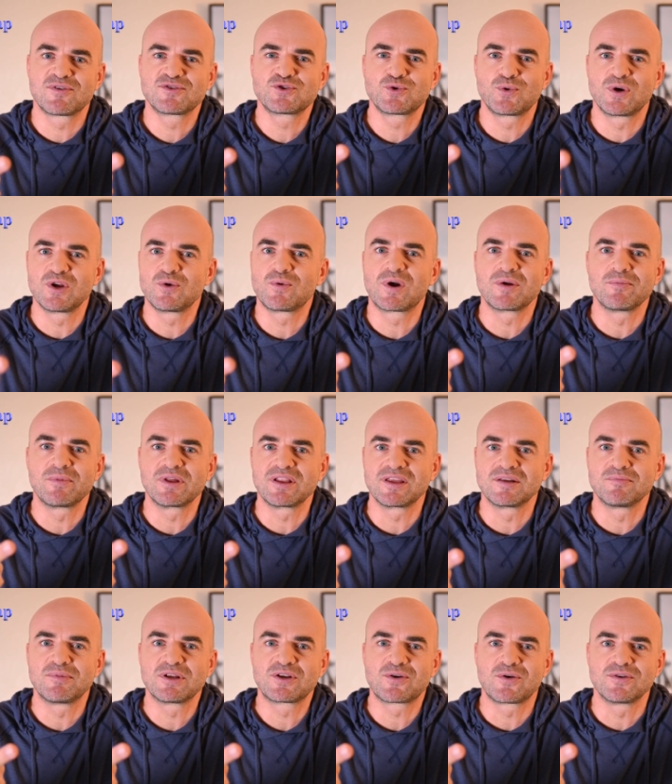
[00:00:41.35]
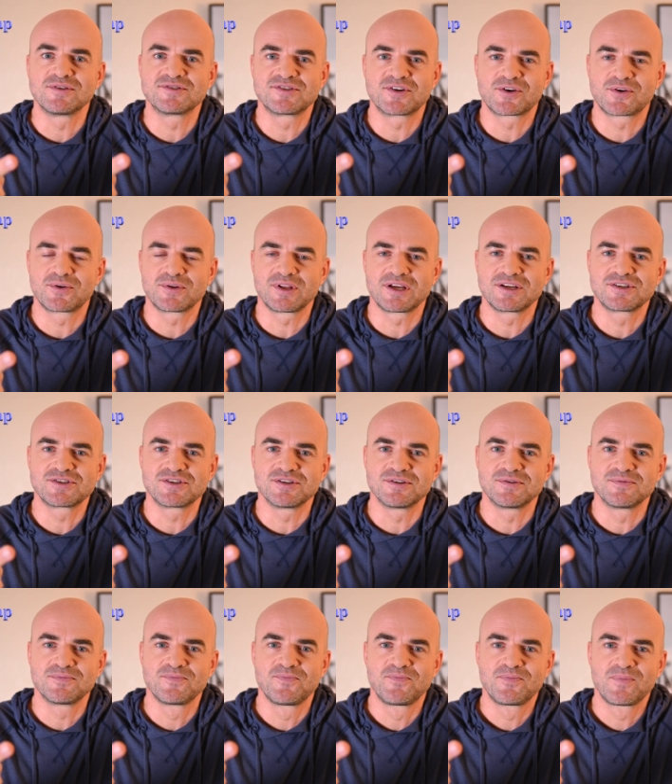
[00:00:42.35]
of 21 million Bitcoin in
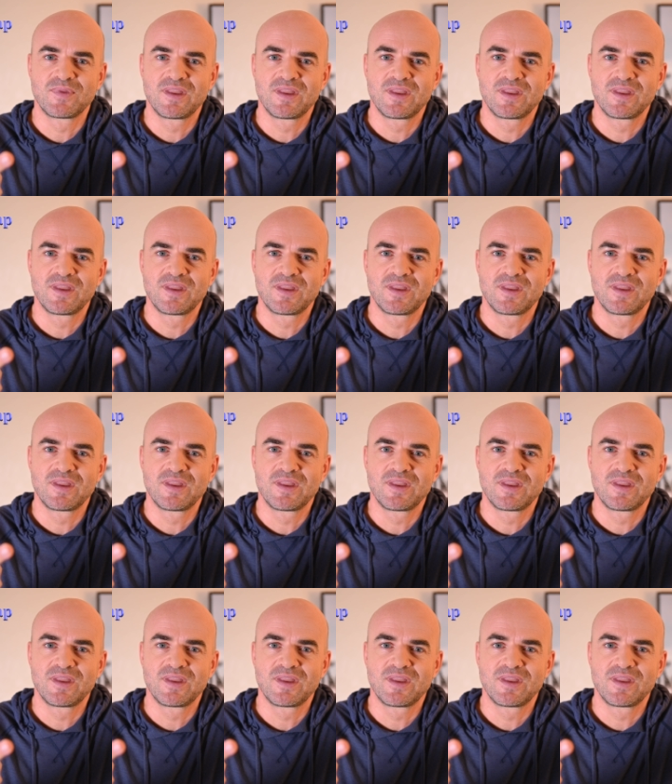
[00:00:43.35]
circulation?